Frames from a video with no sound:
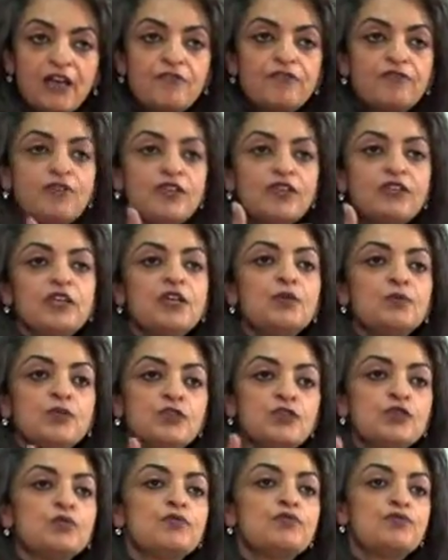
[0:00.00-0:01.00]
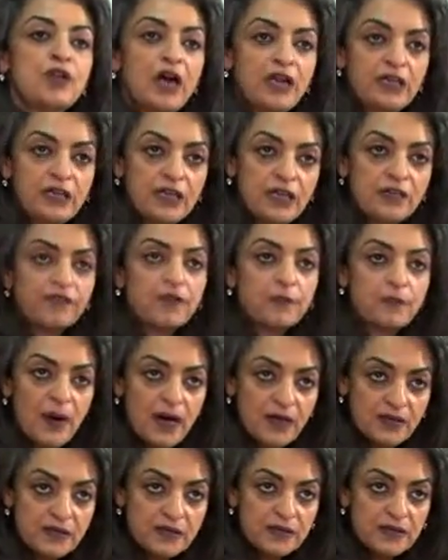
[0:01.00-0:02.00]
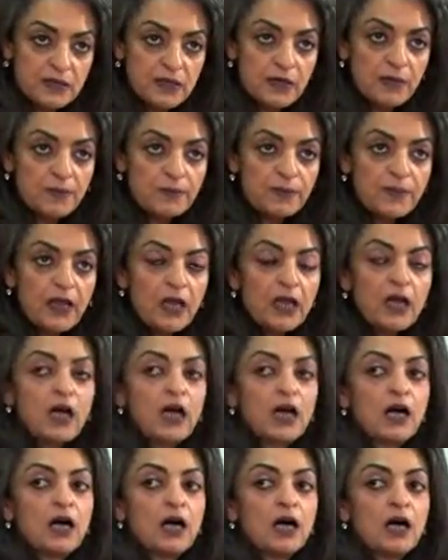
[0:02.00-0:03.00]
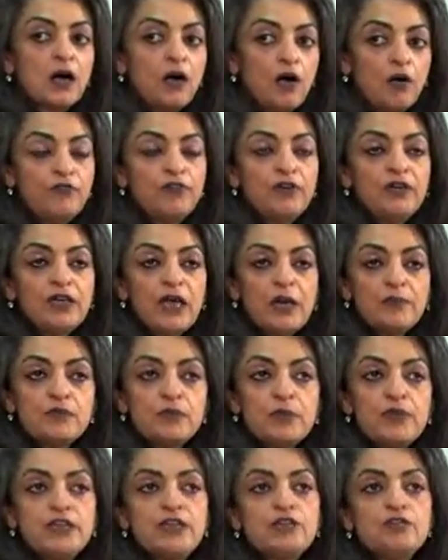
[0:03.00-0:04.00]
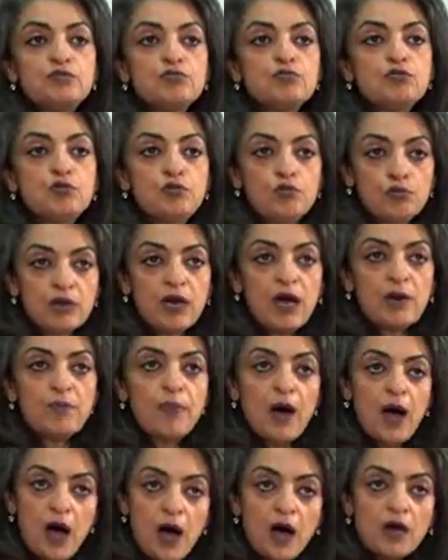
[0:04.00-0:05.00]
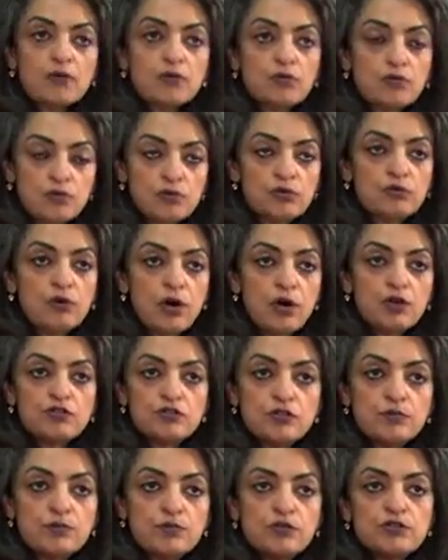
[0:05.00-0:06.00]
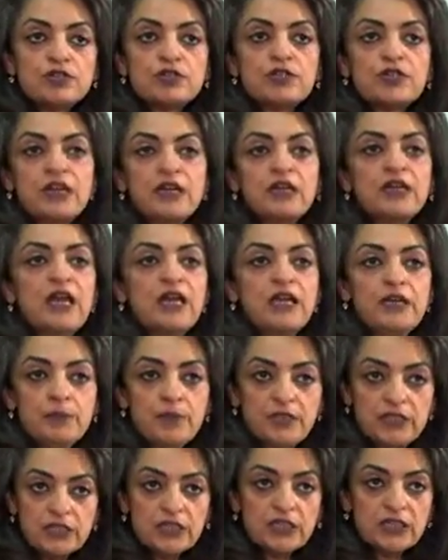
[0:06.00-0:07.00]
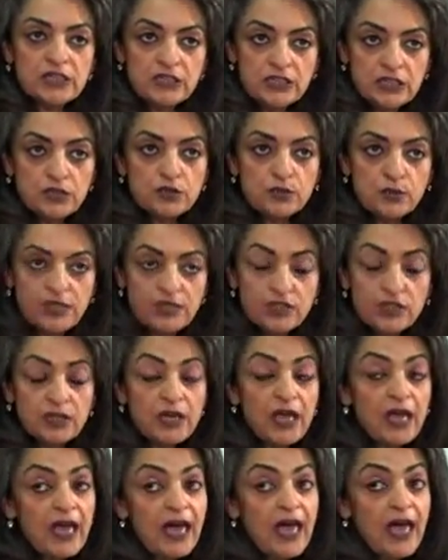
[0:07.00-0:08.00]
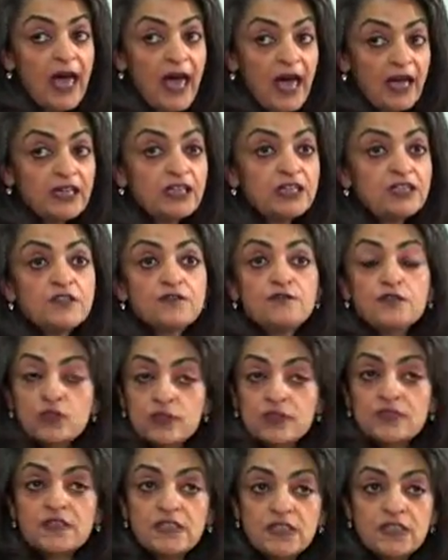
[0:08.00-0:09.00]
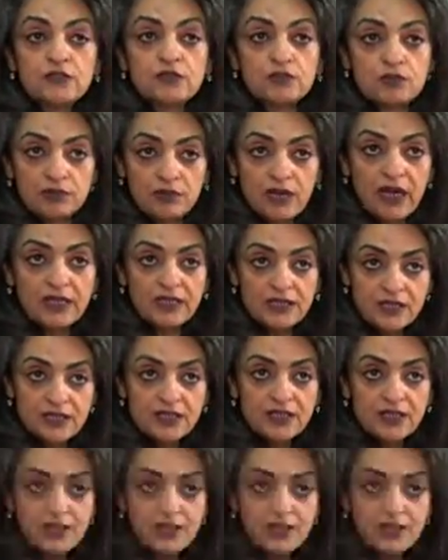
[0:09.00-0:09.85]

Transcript: everything which you've done in the past. Oftentimes we need to own up our own contribution in any particular situation, and interviewers see through that.